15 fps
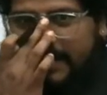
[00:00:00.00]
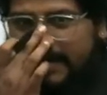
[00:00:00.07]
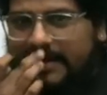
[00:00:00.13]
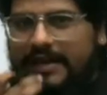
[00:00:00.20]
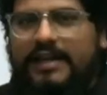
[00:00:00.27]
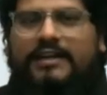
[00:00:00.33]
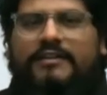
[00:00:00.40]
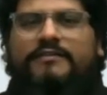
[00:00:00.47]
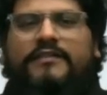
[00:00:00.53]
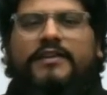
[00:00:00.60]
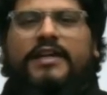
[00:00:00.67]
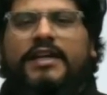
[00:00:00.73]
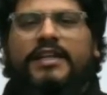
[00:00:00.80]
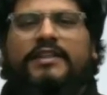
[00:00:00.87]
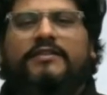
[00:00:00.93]
Now
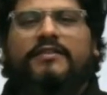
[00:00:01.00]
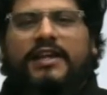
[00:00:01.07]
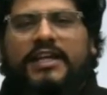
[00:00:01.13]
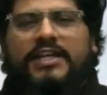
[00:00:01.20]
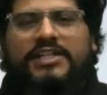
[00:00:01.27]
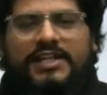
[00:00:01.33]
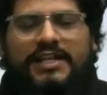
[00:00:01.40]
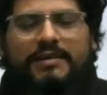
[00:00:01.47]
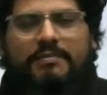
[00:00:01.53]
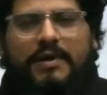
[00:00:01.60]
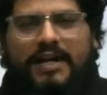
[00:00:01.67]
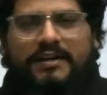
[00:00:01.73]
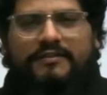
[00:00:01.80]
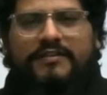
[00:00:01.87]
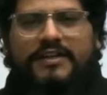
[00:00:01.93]
in the initial
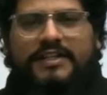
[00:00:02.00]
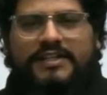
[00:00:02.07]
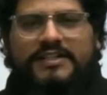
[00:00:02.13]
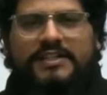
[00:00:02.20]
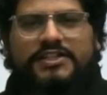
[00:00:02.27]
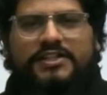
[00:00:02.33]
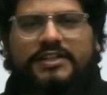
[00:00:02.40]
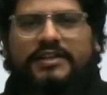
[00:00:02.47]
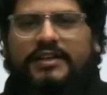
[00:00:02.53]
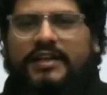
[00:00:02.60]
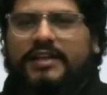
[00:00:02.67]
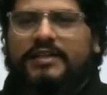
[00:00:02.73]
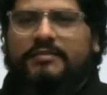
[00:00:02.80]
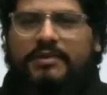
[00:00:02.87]
part of our discussion in the